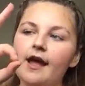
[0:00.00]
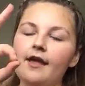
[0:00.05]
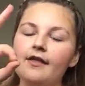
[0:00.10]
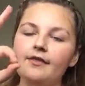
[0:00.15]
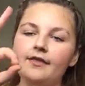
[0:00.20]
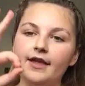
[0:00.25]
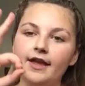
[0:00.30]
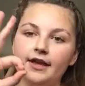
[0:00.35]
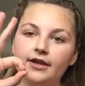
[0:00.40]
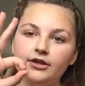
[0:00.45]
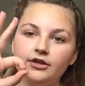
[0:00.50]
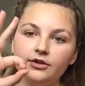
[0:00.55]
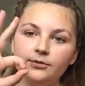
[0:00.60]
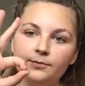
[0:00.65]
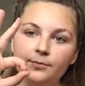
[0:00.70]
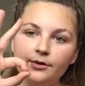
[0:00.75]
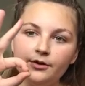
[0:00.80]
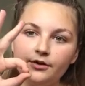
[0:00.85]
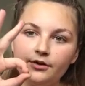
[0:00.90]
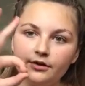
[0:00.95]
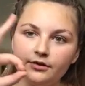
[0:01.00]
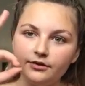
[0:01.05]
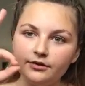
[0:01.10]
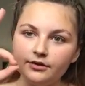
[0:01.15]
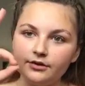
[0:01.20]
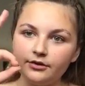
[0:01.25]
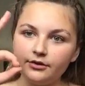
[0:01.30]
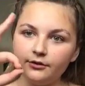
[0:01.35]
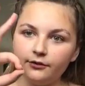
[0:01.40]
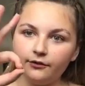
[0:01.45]
and then you put
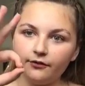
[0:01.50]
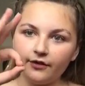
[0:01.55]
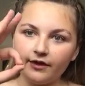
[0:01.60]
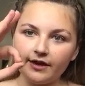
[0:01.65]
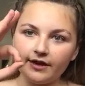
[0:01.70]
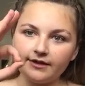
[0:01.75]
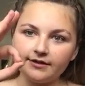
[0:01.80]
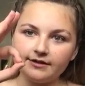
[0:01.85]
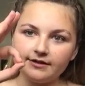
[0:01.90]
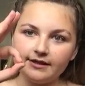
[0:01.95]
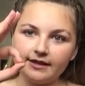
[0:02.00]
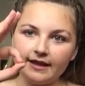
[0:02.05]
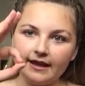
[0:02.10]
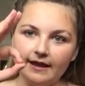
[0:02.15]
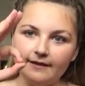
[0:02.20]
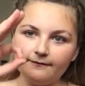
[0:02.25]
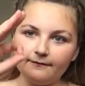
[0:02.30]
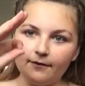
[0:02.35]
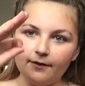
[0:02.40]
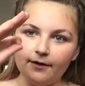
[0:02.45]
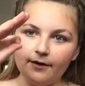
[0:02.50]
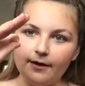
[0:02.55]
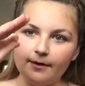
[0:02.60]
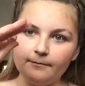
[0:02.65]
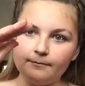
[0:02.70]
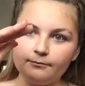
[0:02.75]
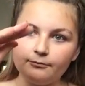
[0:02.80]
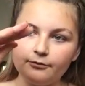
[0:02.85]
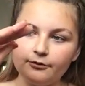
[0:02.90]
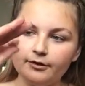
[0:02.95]
your fingers together
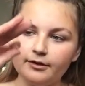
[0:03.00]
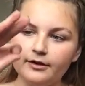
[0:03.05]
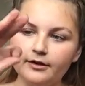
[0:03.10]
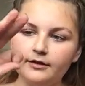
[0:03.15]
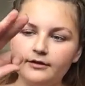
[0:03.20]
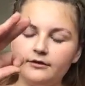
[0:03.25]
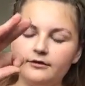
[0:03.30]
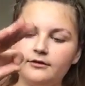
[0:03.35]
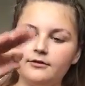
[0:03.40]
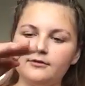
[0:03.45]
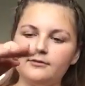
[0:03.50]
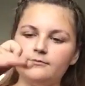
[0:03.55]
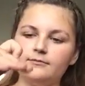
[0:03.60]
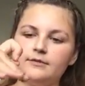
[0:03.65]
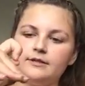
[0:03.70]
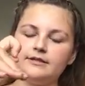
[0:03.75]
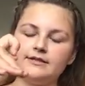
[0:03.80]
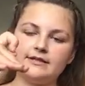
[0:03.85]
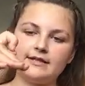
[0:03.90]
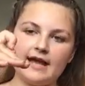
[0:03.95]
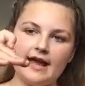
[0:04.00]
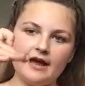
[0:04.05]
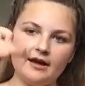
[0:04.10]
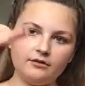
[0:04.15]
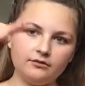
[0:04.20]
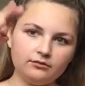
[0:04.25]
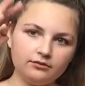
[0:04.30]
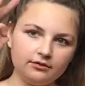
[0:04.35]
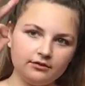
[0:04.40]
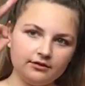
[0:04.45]
and bring them
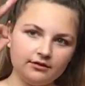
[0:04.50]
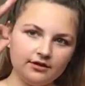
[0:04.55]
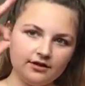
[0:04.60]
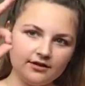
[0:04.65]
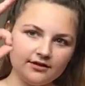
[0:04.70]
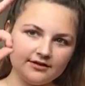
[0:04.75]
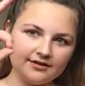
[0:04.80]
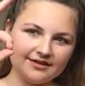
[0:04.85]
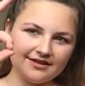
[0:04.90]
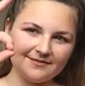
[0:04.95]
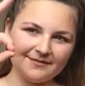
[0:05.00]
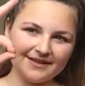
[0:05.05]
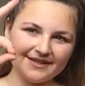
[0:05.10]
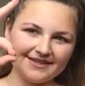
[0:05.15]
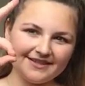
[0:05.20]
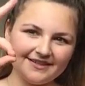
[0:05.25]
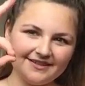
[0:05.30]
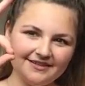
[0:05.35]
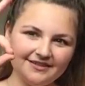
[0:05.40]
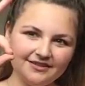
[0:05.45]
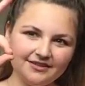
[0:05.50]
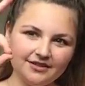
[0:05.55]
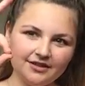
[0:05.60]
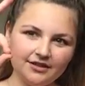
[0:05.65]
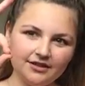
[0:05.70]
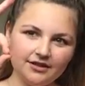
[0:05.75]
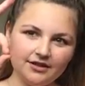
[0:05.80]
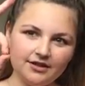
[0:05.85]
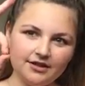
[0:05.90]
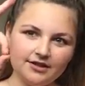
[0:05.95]
down. Does that make sense?
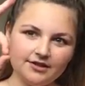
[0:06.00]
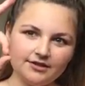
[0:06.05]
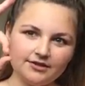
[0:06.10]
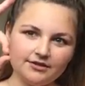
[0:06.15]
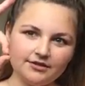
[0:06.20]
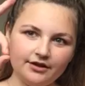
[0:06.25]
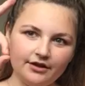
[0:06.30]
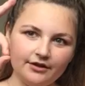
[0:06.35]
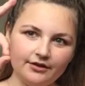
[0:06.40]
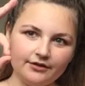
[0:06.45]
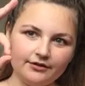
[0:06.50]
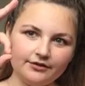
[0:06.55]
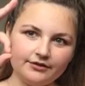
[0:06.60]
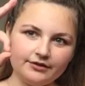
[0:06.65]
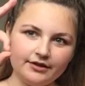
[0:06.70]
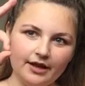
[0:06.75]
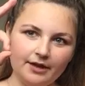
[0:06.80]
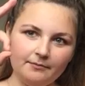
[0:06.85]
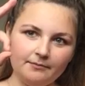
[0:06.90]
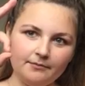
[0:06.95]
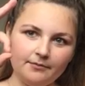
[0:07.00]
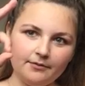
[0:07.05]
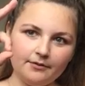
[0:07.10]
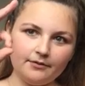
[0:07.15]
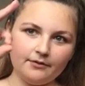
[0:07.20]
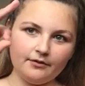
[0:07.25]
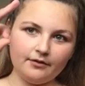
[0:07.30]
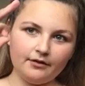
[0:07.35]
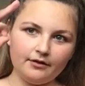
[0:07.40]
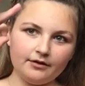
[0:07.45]
So you
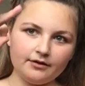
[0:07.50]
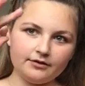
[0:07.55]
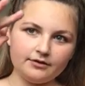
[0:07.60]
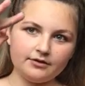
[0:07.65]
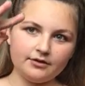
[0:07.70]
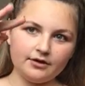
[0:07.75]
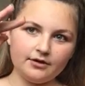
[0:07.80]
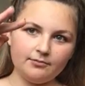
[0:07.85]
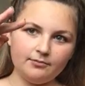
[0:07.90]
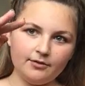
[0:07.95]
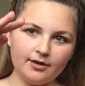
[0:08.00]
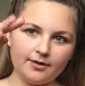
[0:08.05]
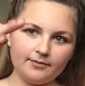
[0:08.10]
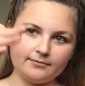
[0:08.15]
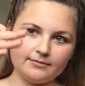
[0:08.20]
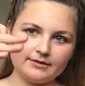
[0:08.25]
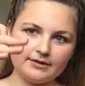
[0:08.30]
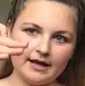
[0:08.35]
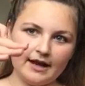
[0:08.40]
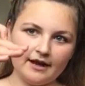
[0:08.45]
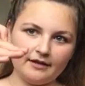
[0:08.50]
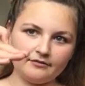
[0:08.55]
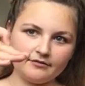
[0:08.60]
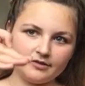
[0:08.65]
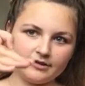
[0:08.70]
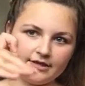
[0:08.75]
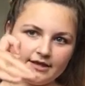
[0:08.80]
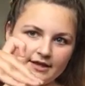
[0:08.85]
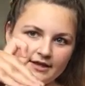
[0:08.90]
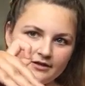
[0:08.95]
bring them
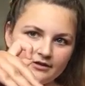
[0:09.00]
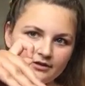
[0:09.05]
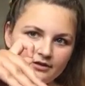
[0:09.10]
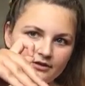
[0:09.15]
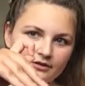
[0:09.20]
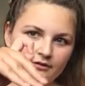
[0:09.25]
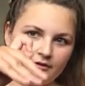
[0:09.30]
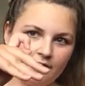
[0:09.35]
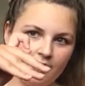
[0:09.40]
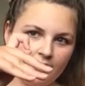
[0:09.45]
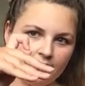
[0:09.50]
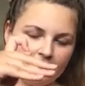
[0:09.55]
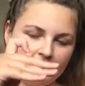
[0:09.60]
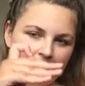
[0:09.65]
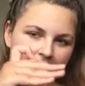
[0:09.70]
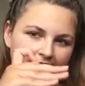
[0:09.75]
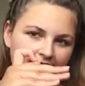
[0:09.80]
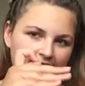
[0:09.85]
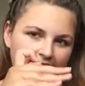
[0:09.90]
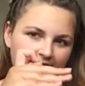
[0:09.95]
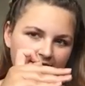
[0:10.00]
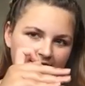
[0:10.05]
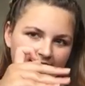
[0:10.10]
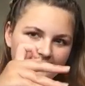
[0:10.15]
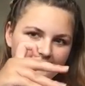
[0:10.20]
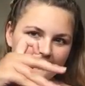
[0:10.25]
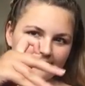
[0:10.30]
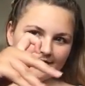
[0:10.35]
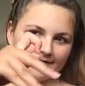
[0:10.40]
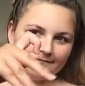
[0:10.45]
down, so then your OK thing,
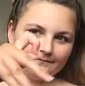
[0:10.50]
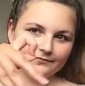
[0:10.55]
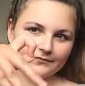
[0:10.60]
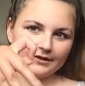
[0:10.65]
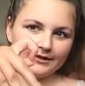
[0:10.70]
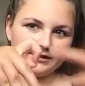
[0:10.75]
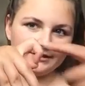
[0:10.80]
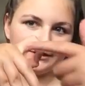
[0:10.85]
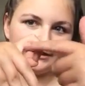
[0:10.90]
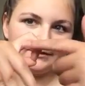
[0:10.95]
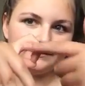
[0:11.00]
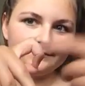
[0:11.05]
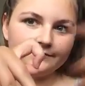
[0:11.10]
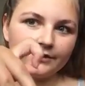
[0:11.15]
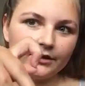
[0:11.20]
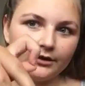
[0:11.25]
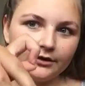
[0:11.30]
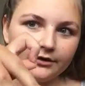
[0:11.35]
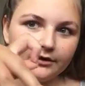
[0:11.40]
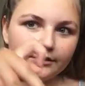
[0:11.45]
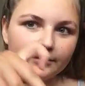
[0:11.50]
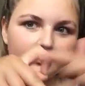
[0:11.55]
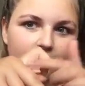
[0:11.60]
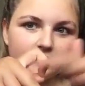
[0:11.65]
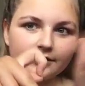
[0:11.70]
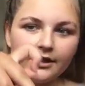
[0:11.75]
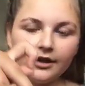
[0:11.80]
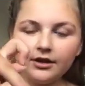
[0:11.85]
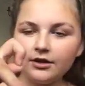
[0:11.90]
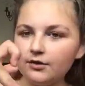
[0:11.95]
like your
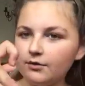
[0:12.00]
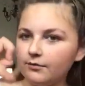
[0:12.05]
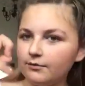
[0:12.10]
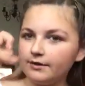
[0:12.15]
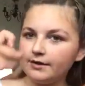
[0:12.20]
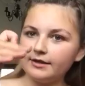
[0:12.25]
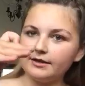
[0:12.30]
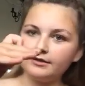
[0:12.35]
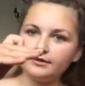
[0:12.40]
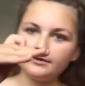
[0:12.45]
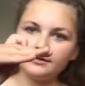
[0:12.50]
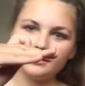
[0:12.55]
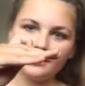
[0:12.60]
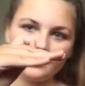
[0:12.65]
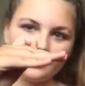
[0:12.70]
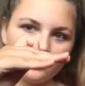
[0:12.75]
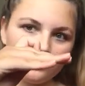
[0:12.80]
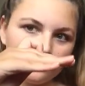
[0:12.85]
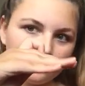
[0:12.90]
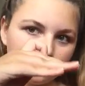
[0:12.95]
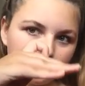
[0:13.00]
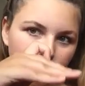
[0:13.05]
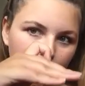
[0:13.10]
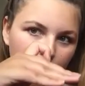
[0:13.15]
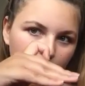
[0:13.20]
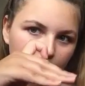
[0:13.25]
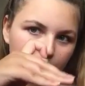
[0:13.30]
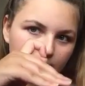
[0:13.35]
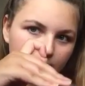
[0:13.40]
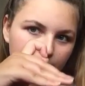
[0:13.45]
circle, is like on
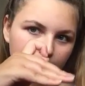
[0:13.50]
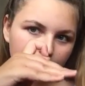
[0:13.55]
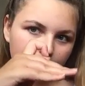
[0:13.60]
top,